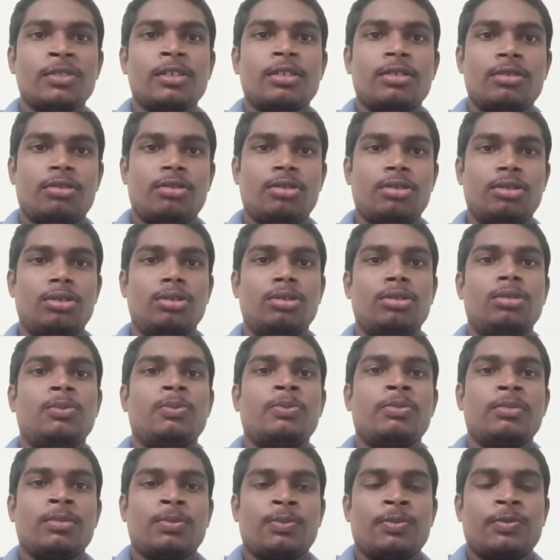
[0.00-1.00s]
So
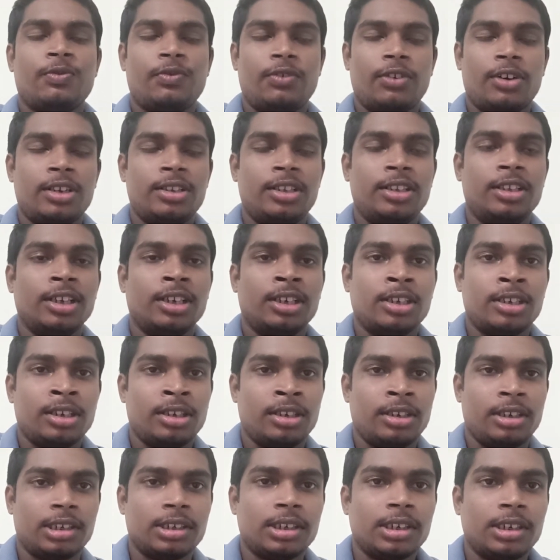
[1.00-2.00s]
for the
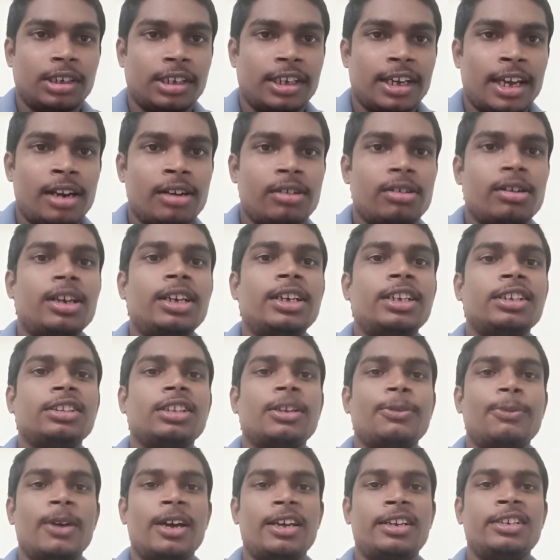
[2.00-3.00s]
calculating the
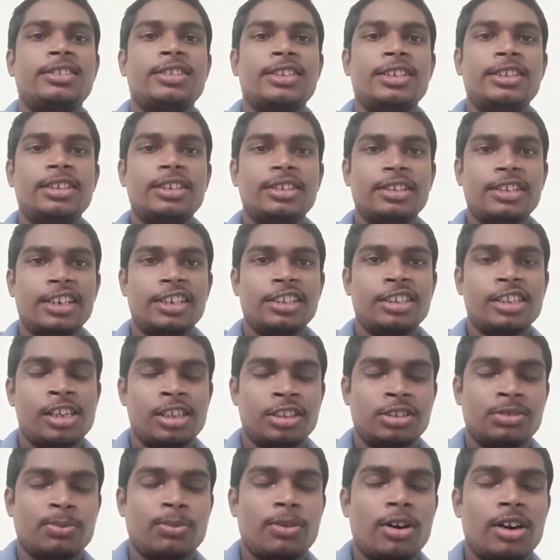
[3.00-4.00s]
barycenter, there is a
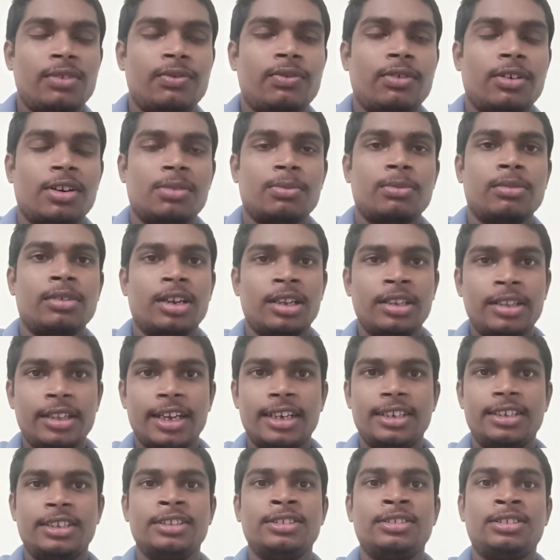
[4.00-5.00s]
small formula,
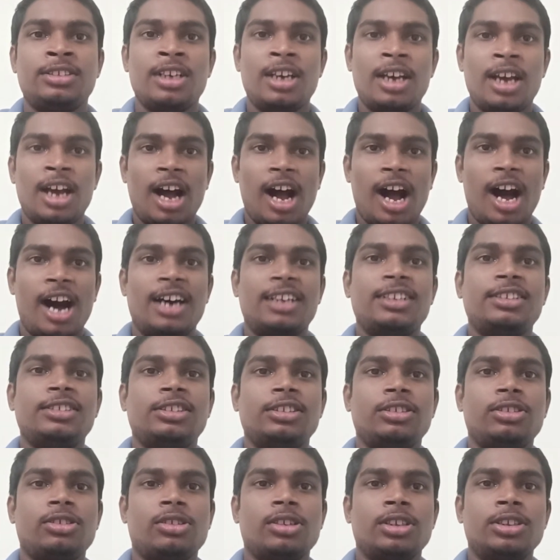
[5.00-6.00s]
that is R is
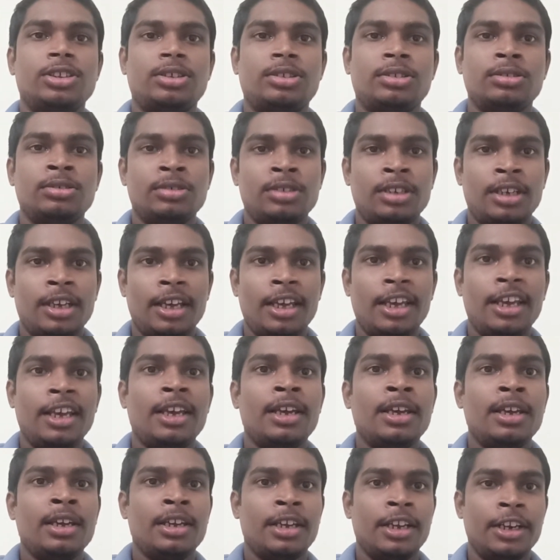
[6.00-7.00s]
equals to
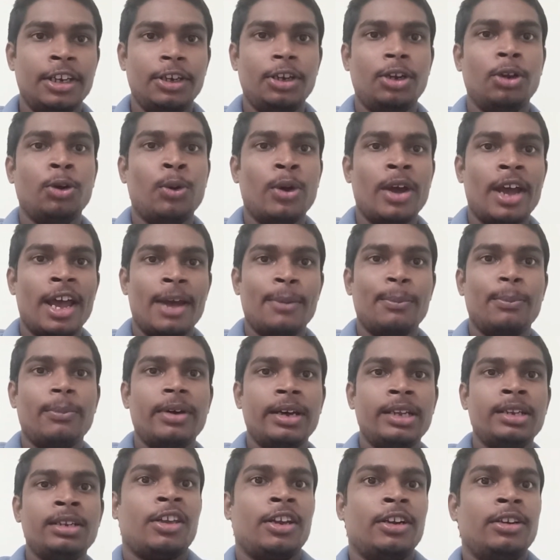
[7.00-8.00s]
A into
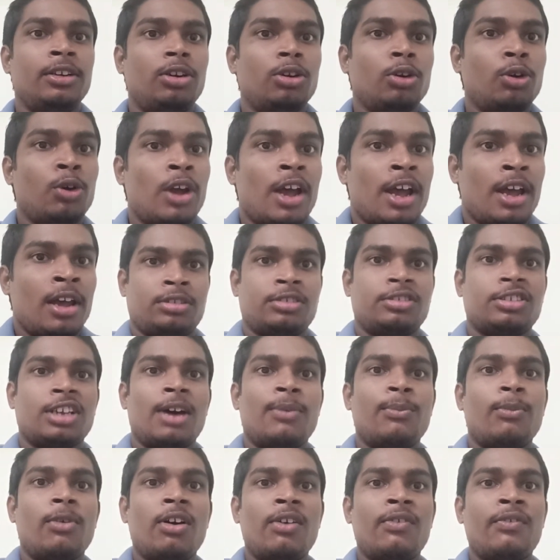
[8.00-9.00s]
M1 into
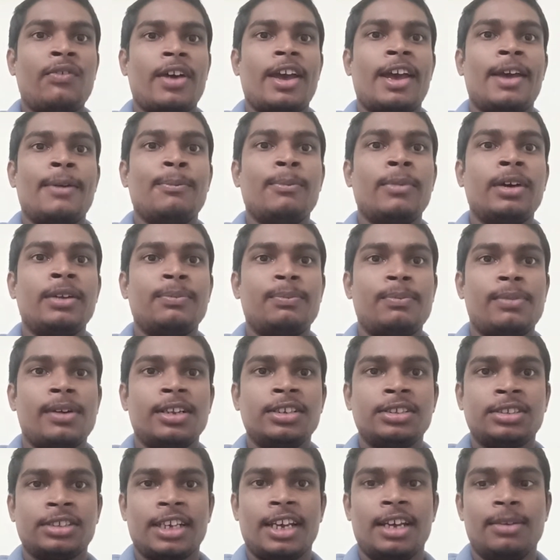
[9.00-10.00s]
sum of M1
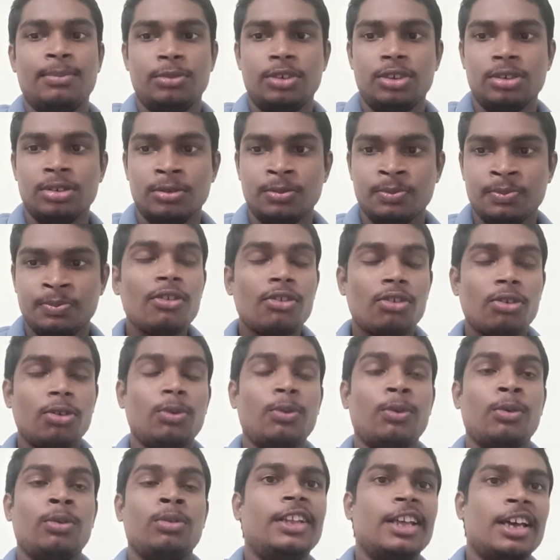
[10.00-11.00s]
plus M2.
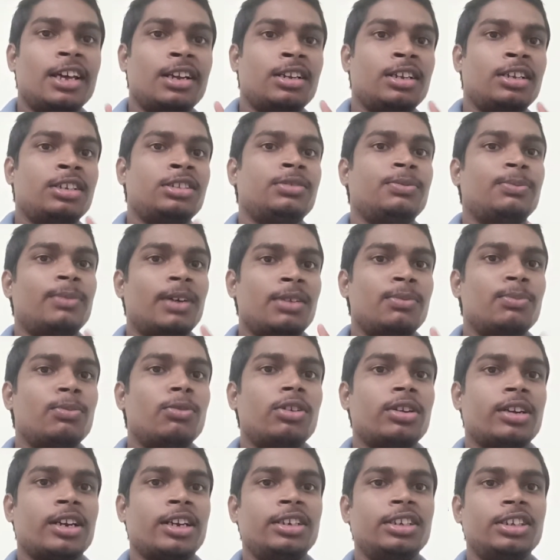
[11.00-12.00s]
So there is one
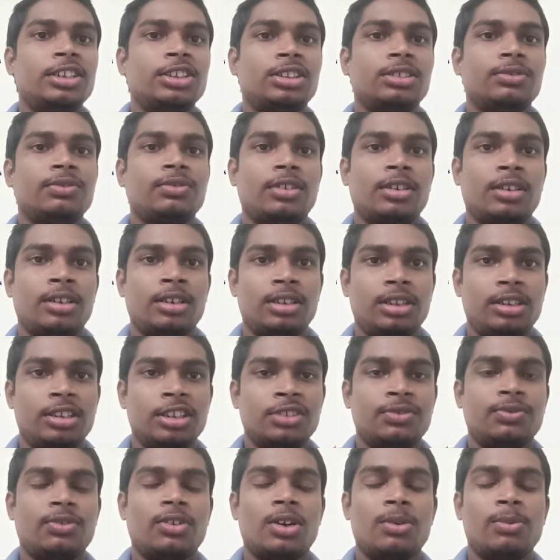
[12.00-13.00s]
more condition for
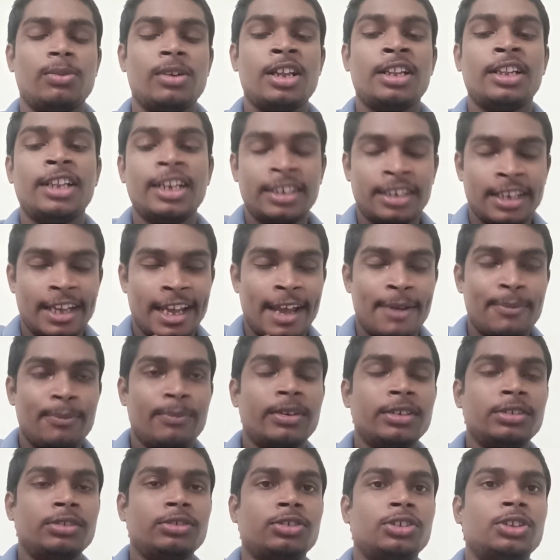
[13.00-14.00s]
this formula, that
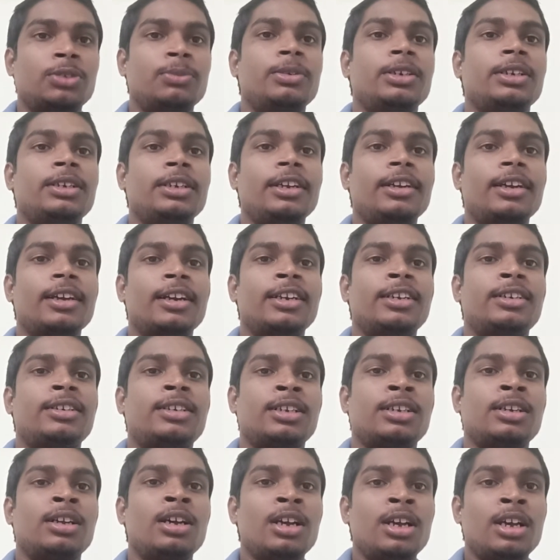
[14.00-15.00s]
M1 should be
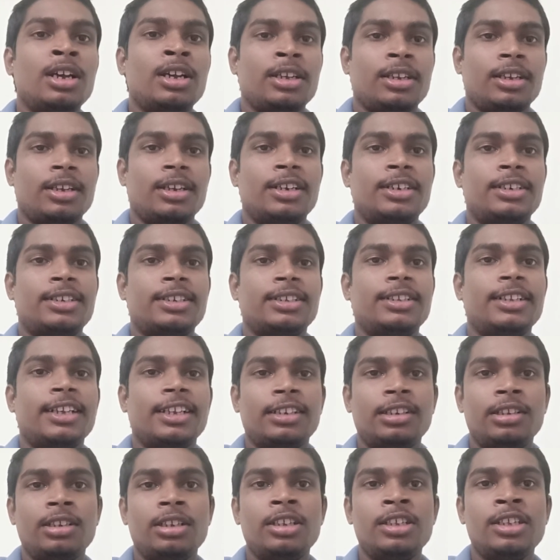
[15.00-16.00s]
greater
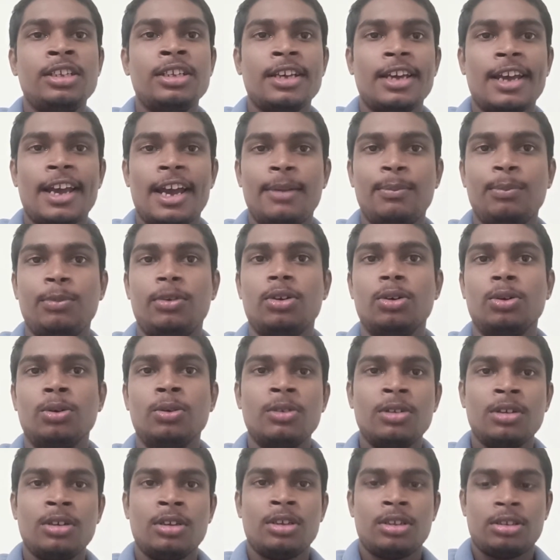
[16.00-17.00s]
than the M2.
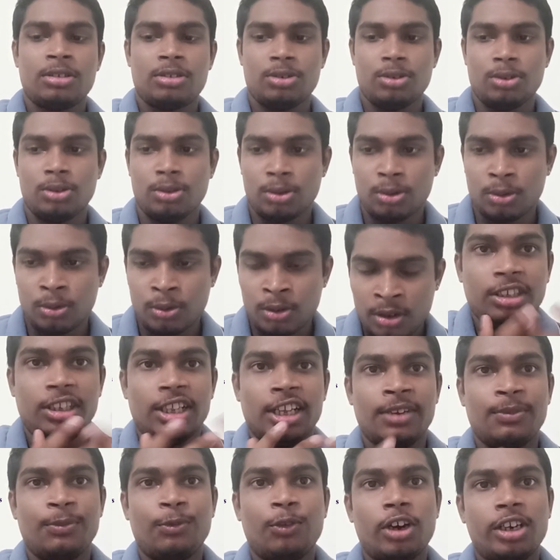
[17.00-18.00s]
So
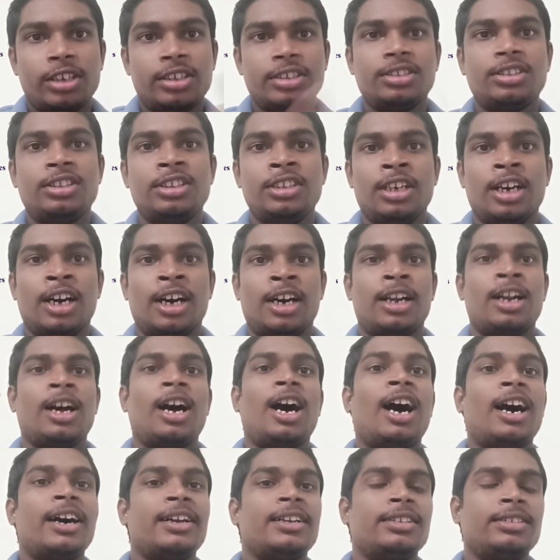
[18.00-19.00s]
then what is the R?
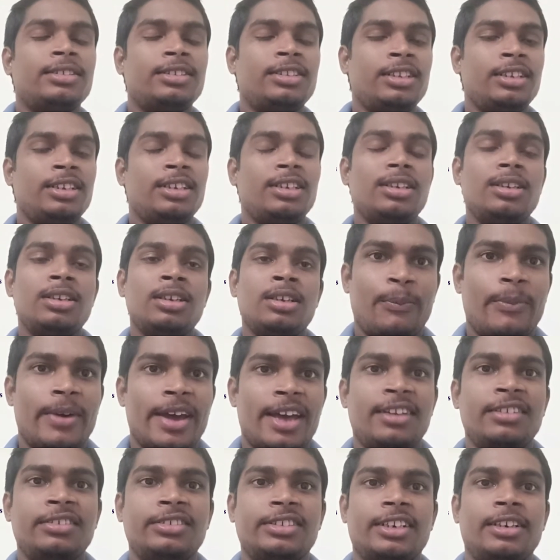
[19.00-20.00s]
R is the
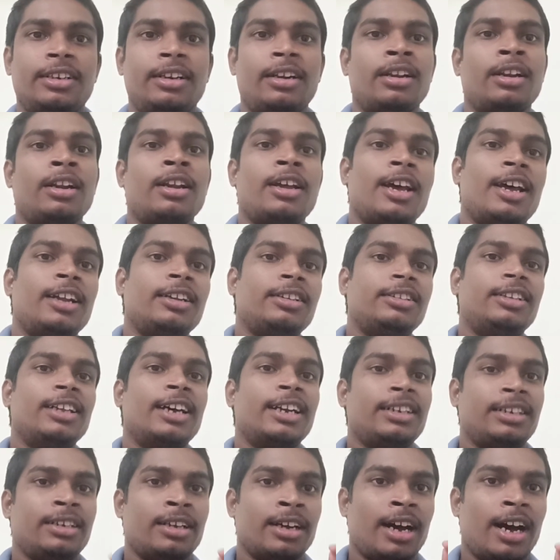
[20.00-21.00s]
barycenter, and
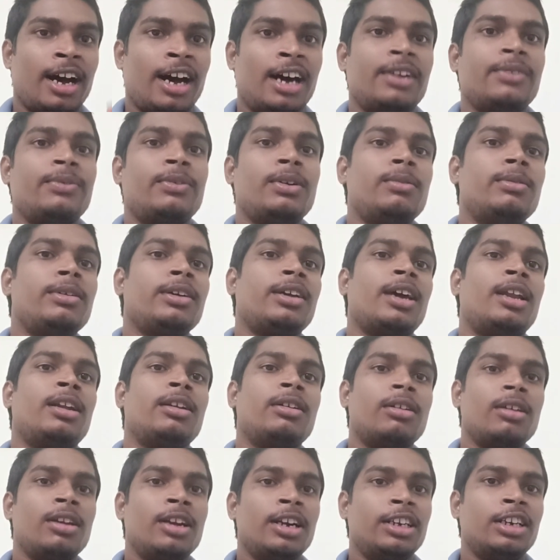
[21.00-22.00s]
that R will be
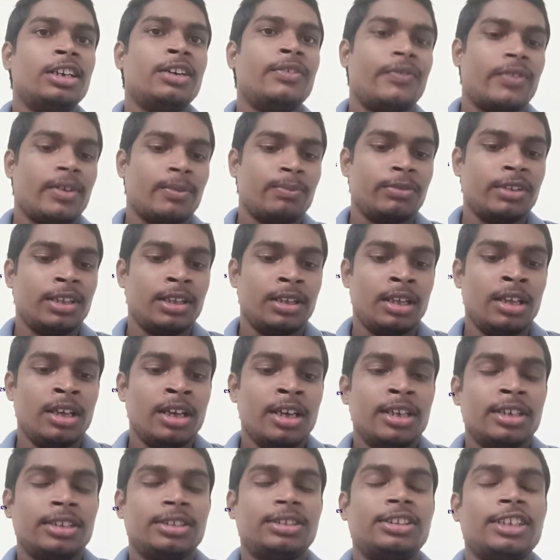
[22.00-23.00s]
calculated from the
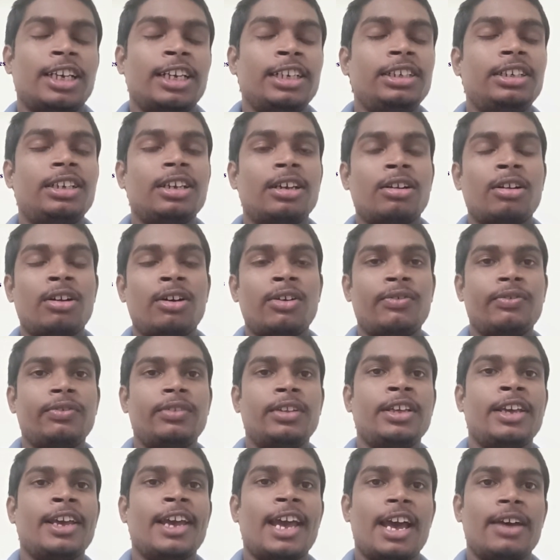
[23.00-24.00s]
center of
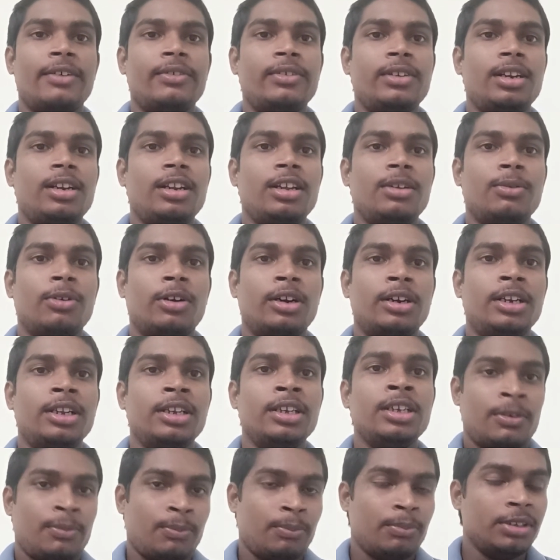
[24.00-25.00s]
the heavenly
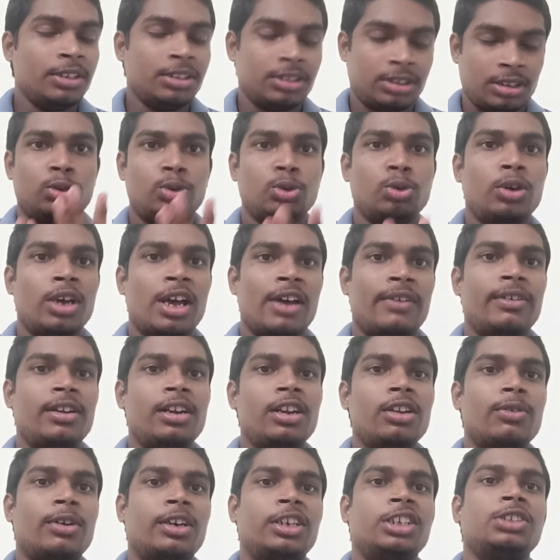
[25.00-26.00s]
body, means two
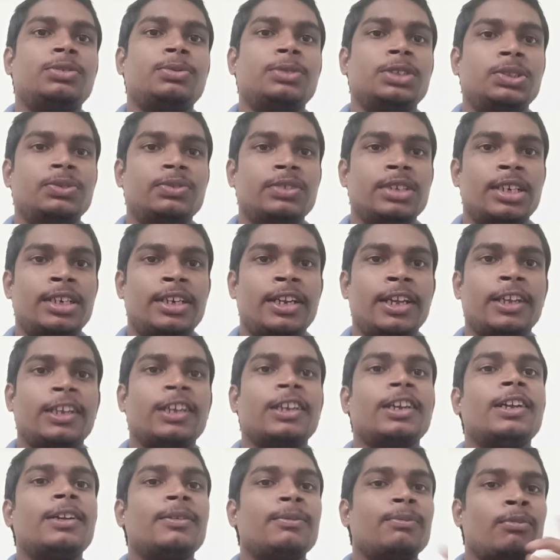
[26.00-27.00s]
heavenly bodies which we are
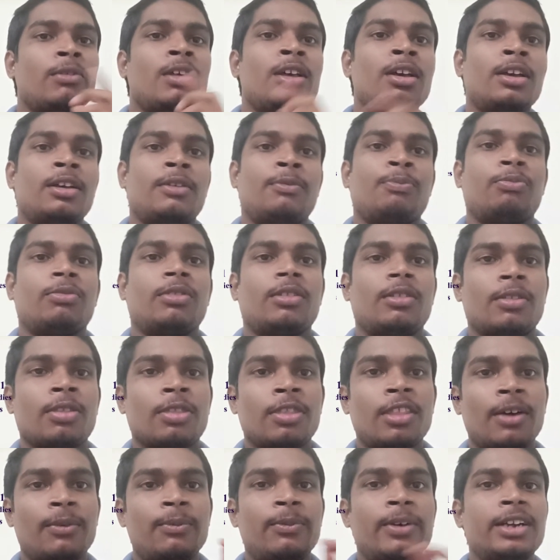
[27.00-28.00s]
taking, and
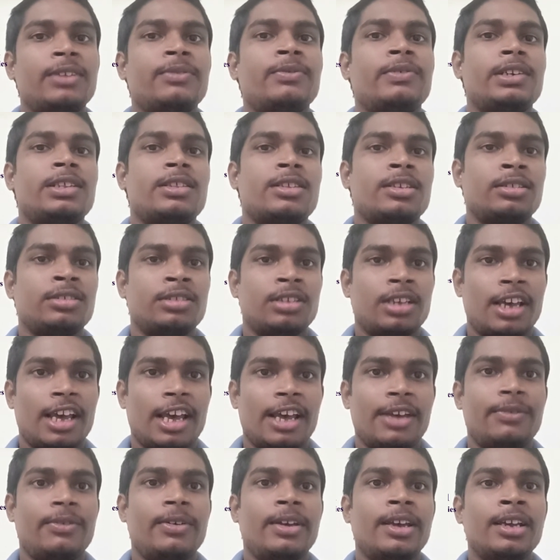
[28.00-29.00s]
the one which is
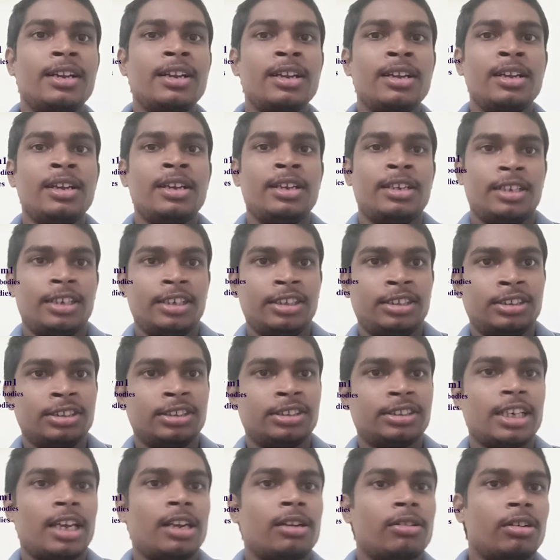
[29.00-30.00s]
heavier, it is
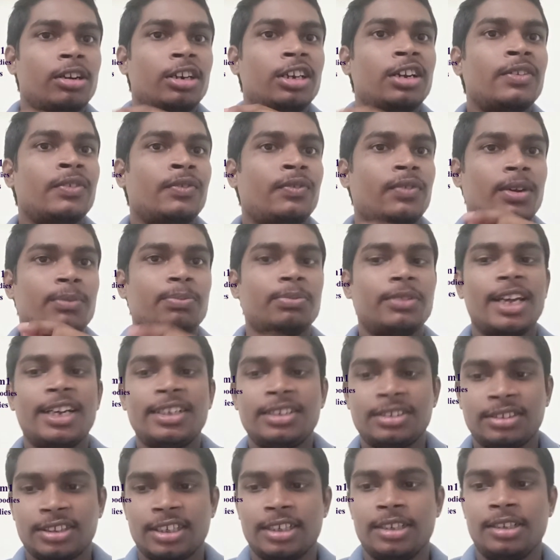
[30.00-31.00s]
calculated from that
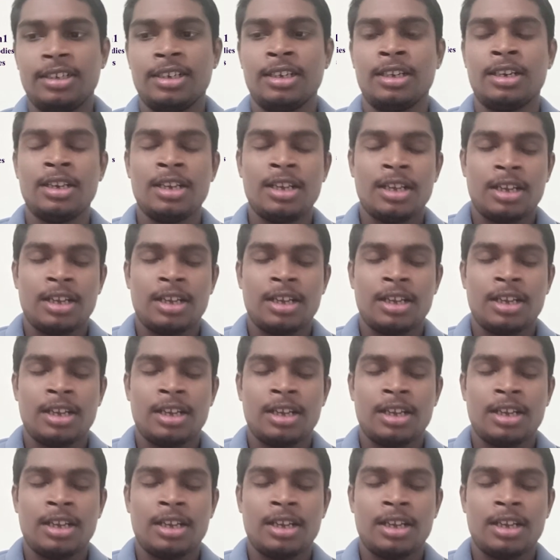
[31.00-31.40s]
center.